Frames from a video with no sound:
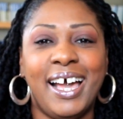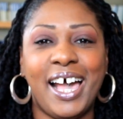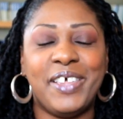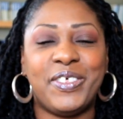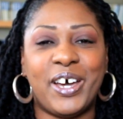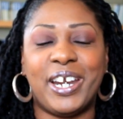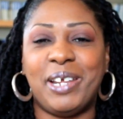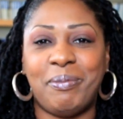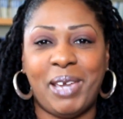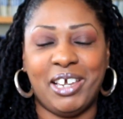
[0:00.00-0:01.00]
I thought
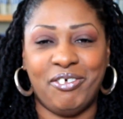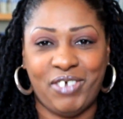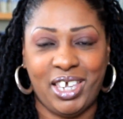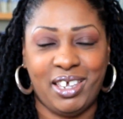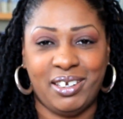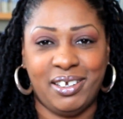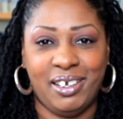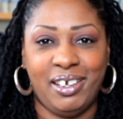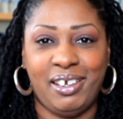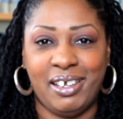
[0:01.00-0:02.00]
I'd make a vid
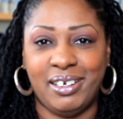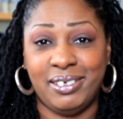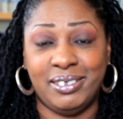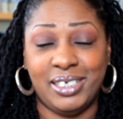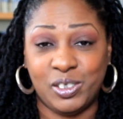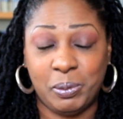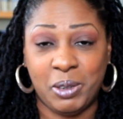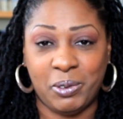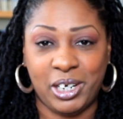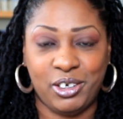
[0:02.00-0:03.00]
and
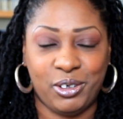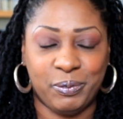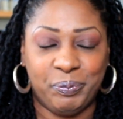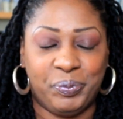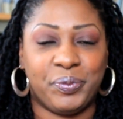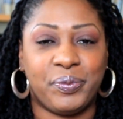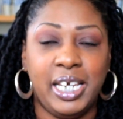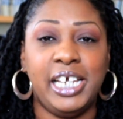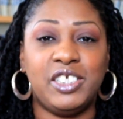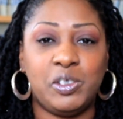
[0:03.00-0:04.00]
explain what I do.
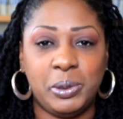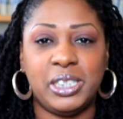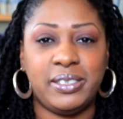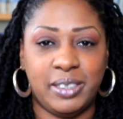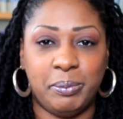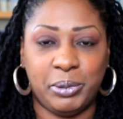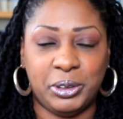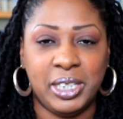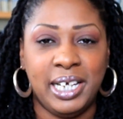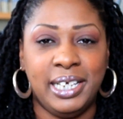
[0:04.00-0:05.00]
It's pretty
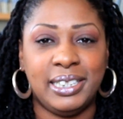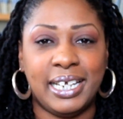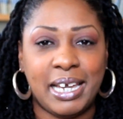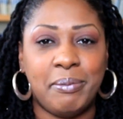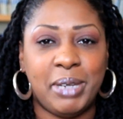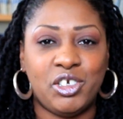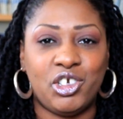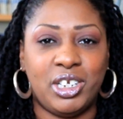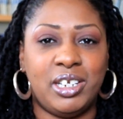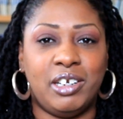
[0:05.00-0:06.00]
simple. Like I
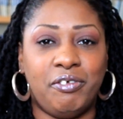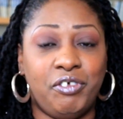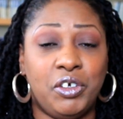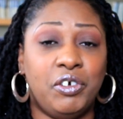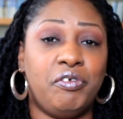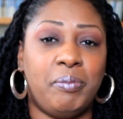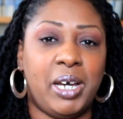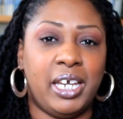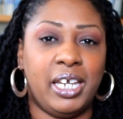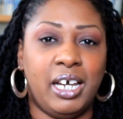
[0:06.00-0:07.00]
mentioned in a few of
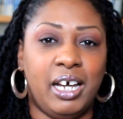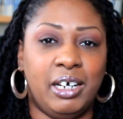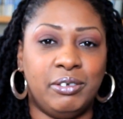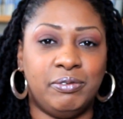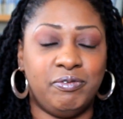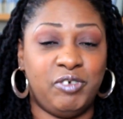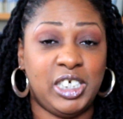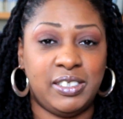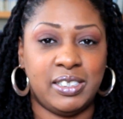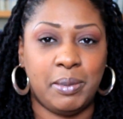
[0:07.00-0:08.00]
my
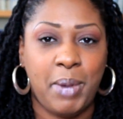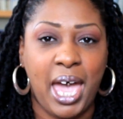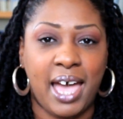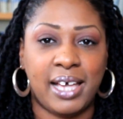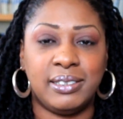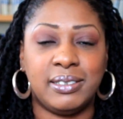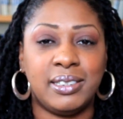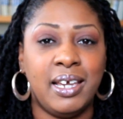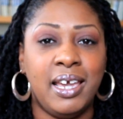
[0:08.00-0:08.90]
vids in the past,